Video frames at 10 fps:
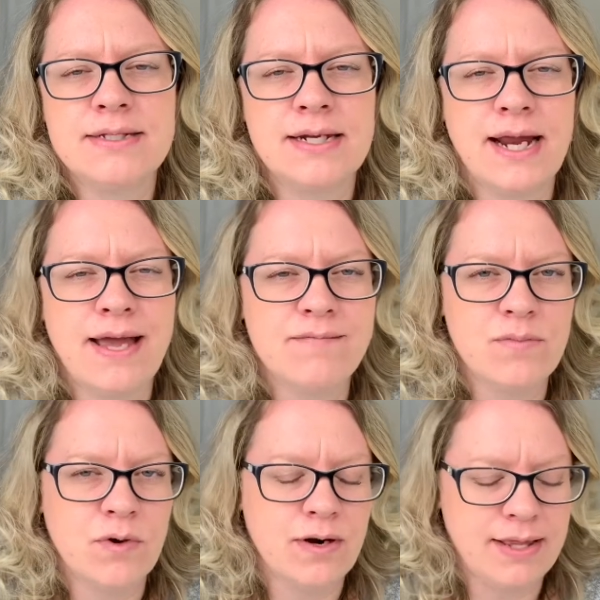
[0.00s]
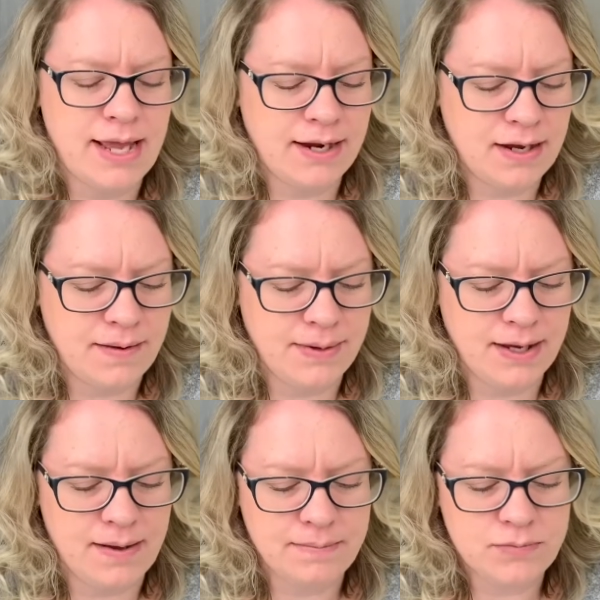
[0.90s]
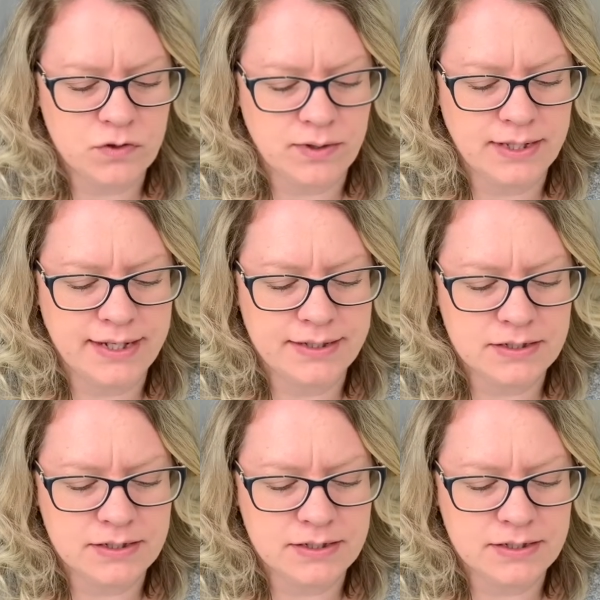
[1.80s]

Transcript: and I have more on that coming up shortly.